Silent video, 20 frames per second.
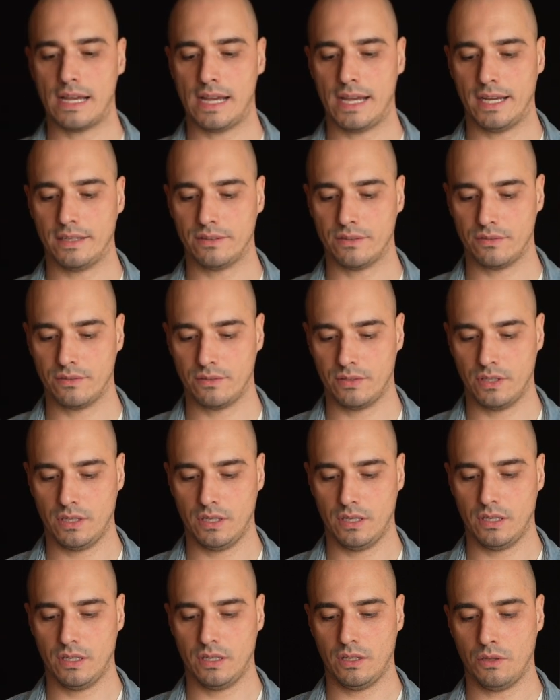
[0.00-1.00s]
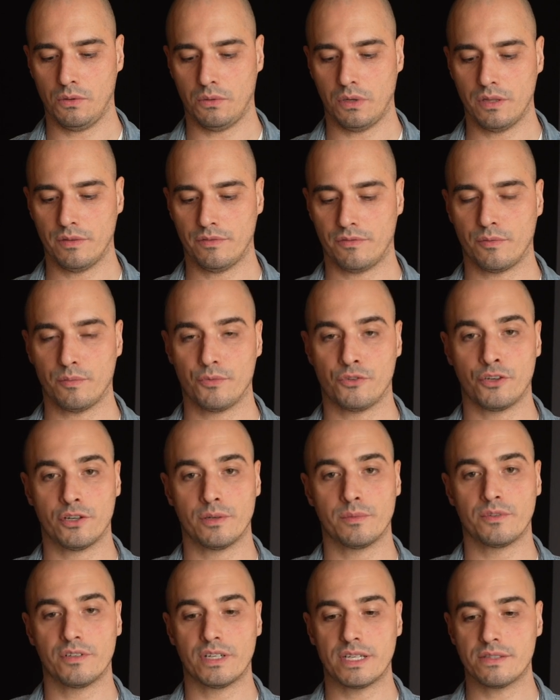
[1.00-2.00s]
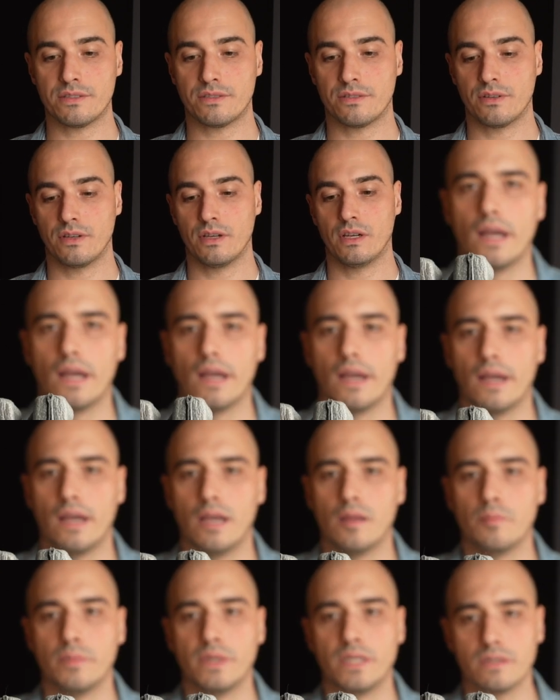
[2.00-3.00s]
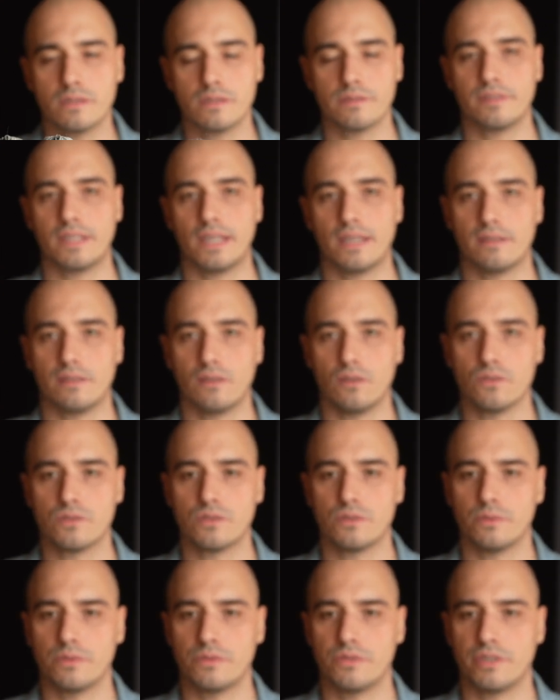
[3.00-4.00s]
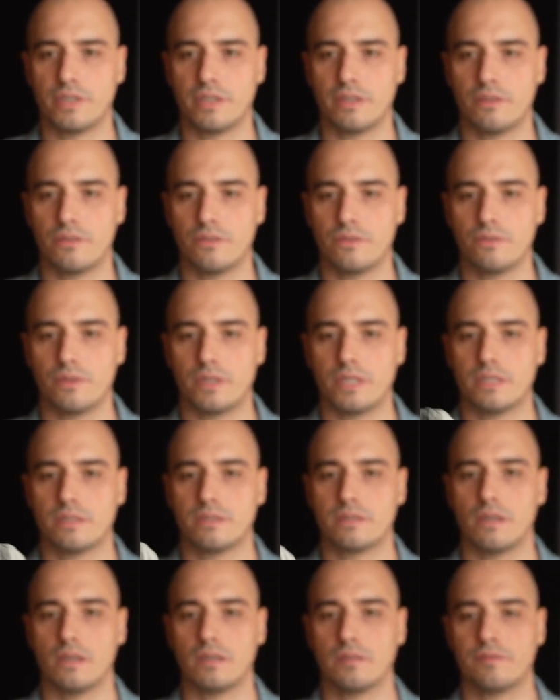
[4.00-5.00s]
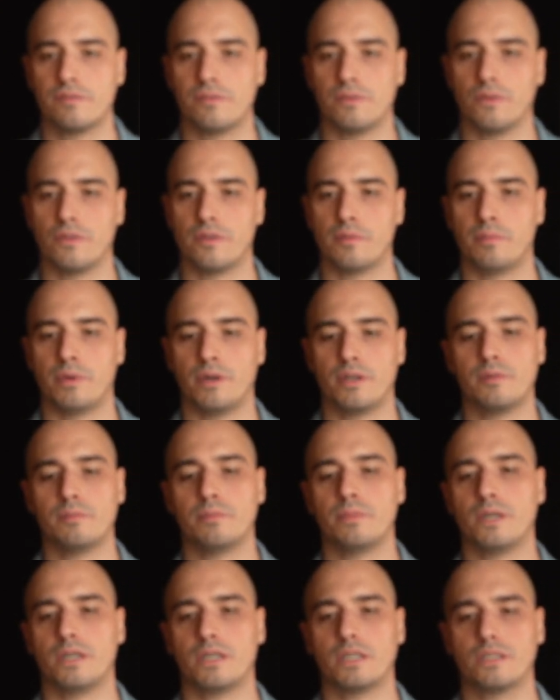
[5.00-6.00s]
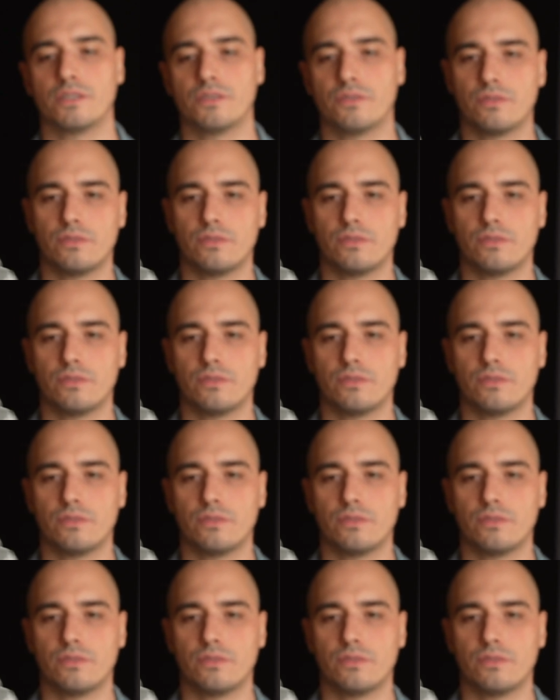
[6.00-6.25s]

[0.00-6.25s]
at the one from Therm-A-Rest. And because of that, also what you can do is unfold the bottom part,